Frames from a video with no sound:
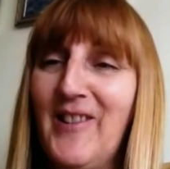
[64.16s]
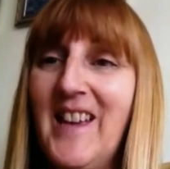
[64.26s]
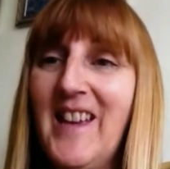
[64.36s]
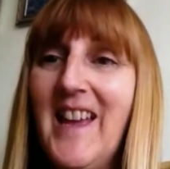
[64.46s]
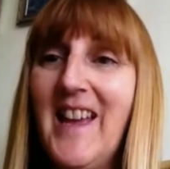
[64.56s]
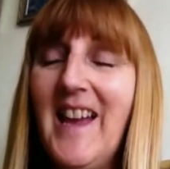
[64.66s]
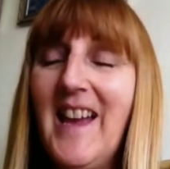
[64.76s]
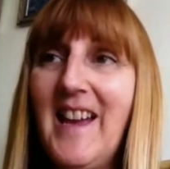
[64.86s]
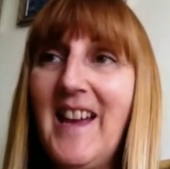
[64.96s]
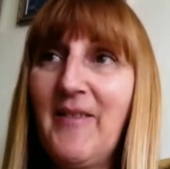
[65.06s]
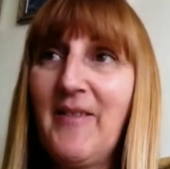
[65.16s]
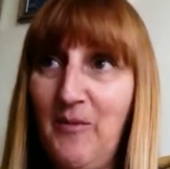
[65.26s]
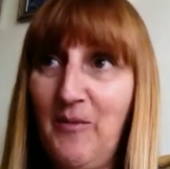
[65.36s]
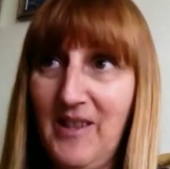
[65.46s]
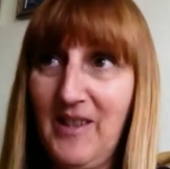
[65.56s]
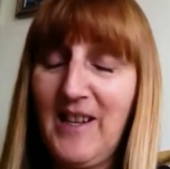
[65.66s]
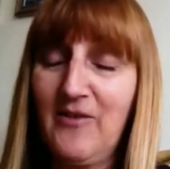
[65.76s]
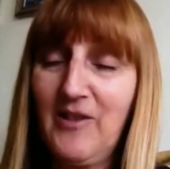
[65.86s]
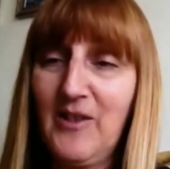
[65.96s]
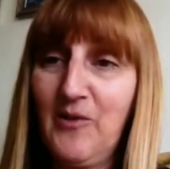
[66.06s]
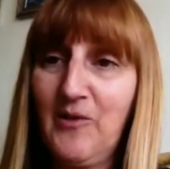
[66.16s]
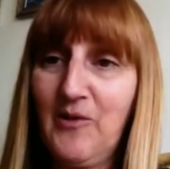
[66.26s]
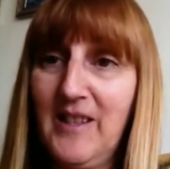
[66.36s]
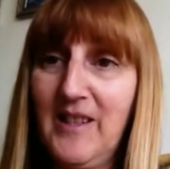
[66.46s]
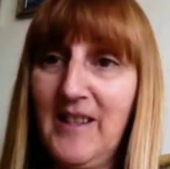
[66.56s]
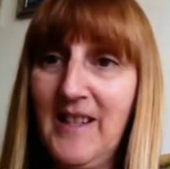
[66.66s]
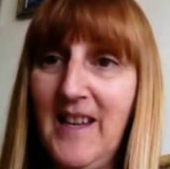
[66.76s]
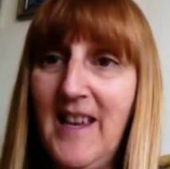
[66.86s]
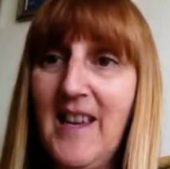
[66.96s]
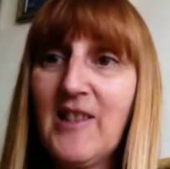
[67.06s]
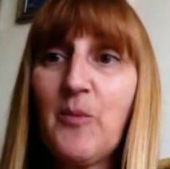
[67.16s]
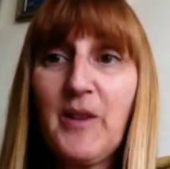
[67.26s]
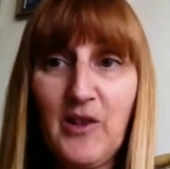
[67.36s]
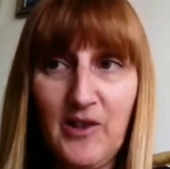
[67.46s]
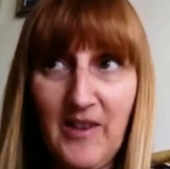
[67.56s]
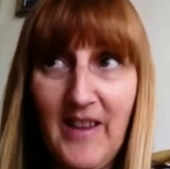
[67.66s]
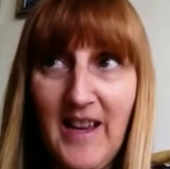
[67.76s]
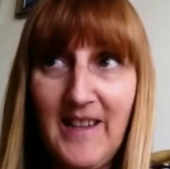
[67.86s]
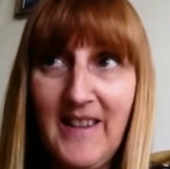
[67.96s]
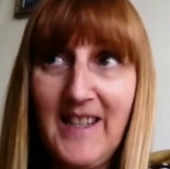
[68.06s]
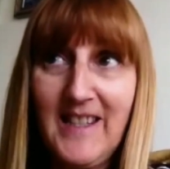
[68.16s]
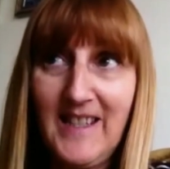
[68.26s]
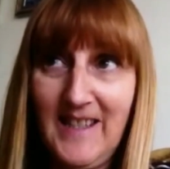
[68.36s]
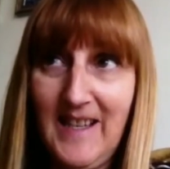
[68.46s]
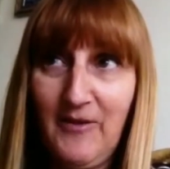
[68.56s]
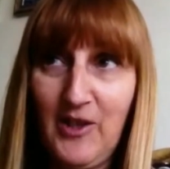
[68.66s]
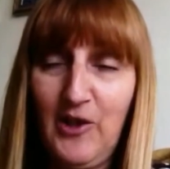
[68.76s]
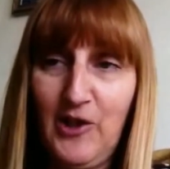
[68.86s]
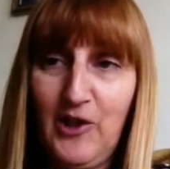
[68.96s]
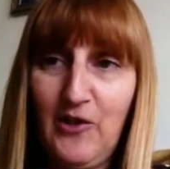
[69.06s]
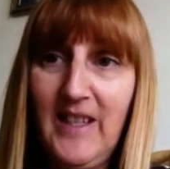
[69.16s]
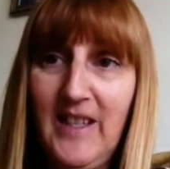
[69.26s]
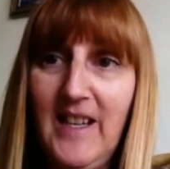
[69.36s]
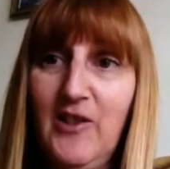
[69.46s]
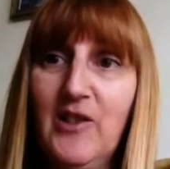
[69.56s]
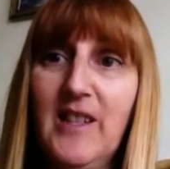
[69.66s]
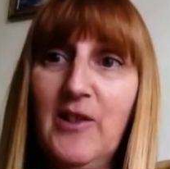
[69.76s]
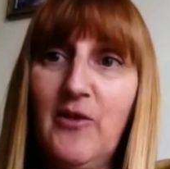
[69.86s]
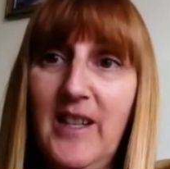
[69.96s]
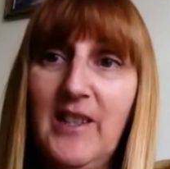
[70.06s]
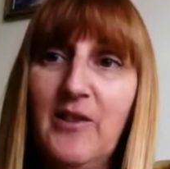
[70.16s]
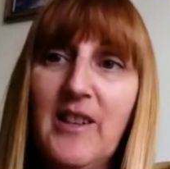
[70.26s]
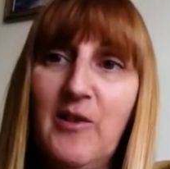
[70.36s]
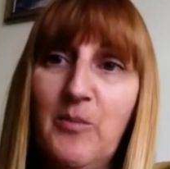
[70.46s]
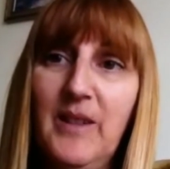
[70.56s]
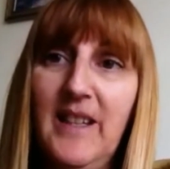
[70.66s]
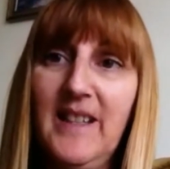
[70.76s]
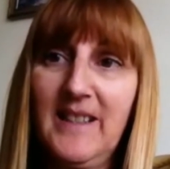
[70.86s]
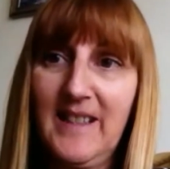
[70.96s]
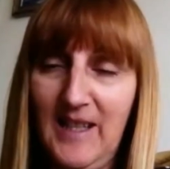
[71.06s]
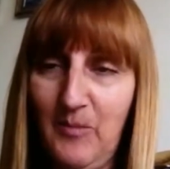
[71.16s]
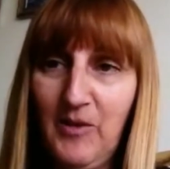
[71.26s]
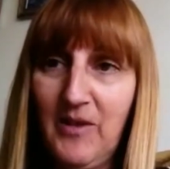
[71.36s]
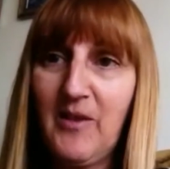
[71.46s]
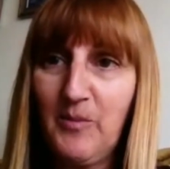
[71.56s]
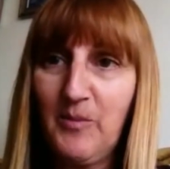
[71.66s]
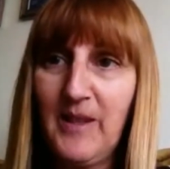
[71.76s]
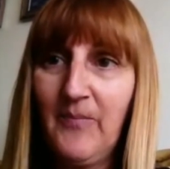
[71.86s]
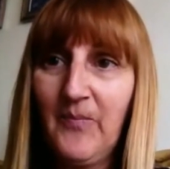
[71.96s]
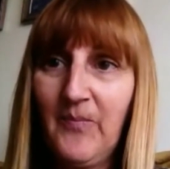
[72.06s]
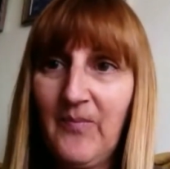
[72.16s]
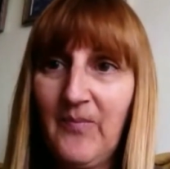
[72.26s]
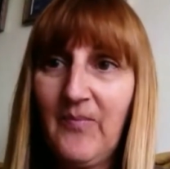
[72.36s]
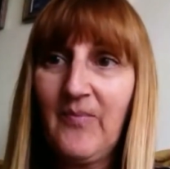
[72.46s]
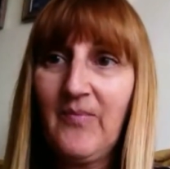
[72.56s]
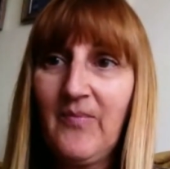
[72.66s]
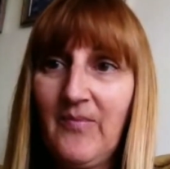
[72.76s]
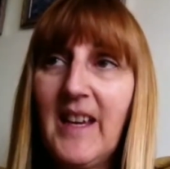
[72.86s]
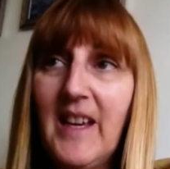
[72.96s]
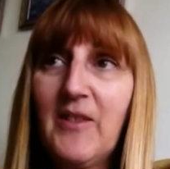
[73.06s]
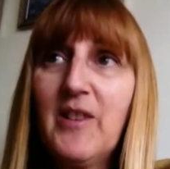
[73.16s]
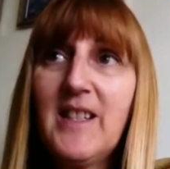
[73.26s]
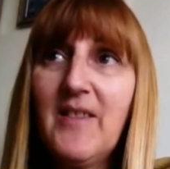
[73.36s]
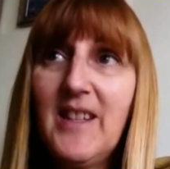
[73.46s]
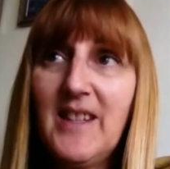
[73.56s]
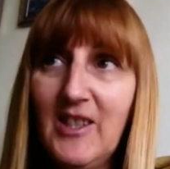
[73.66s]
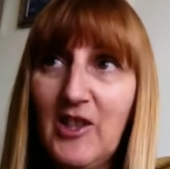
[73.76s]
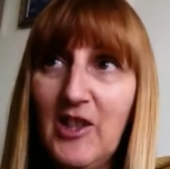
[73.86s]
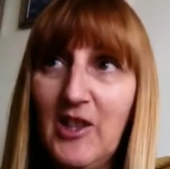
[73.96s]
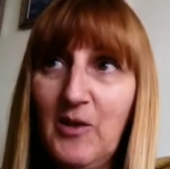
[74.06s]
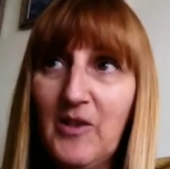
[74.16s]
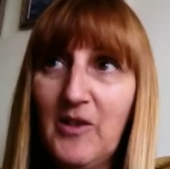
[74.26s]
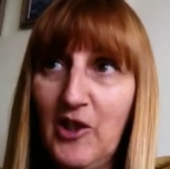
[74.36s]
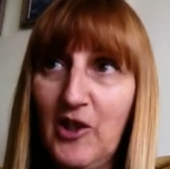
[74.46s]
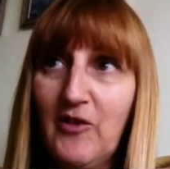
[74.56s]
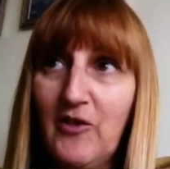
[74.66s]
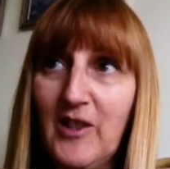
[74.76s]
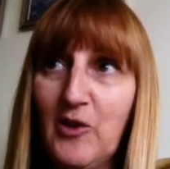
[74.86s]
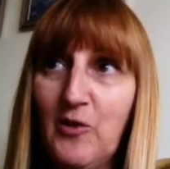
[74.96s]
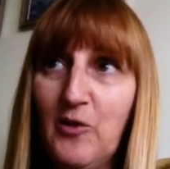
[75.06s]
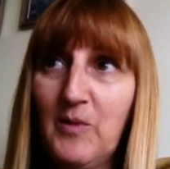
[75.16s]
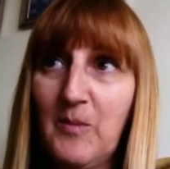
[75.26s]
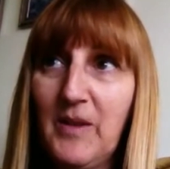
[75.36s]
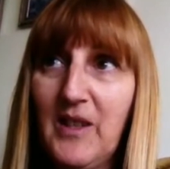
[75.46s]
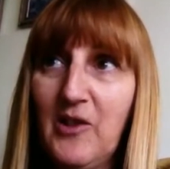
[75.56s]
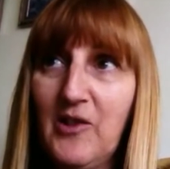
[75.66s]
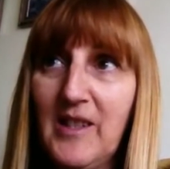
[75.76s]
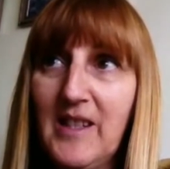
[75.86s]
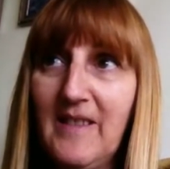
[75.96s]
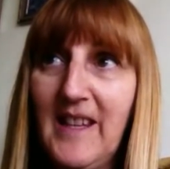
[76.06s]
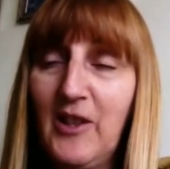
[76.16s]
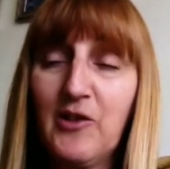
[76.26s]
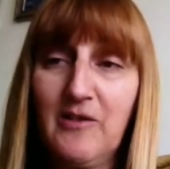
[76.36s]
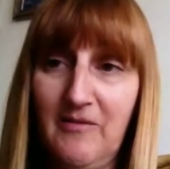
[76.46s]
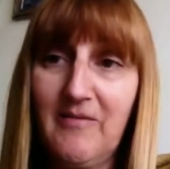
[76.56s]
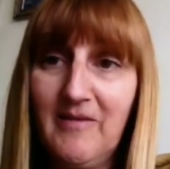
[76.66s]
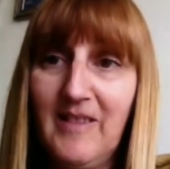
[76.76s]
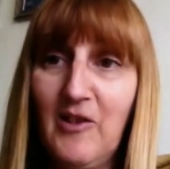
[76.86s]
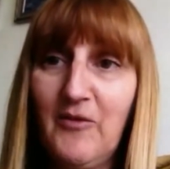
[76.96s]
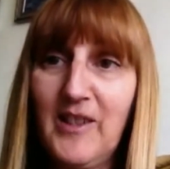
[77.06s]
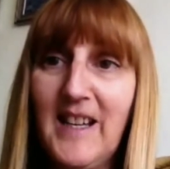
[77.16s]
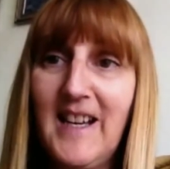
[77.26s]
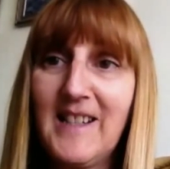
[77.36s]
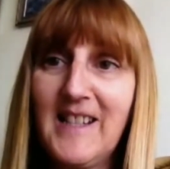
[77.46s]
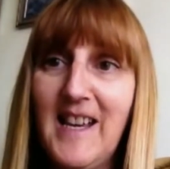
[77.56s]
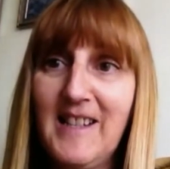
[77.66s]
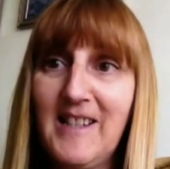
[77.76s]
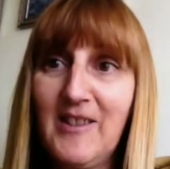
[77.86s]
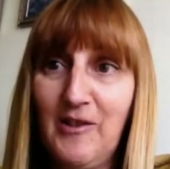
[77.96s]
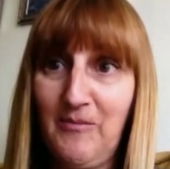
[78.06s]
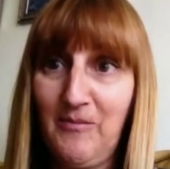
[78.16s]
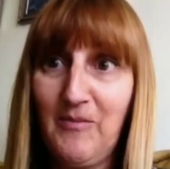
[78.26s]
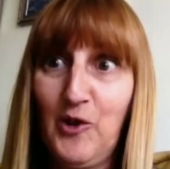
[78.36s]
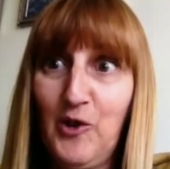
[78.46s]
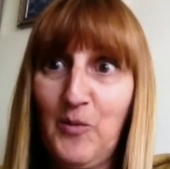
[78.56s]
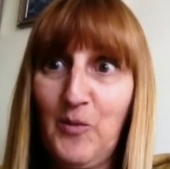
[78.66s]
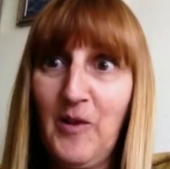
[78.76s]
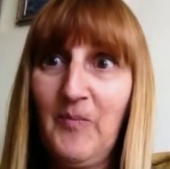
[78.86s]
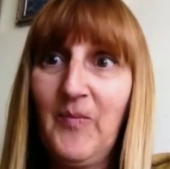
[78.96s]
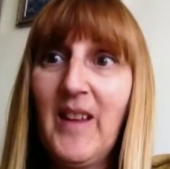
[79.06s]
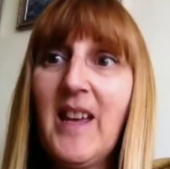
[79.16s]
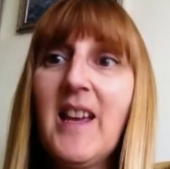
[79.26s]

on. They were the secondary sources. So because of that, I then didn't have surgery. I just had radiotherapy and chemotherapy. Yeah, the reason they didn't do the surgery at all was because they couldn't obviously access the third one.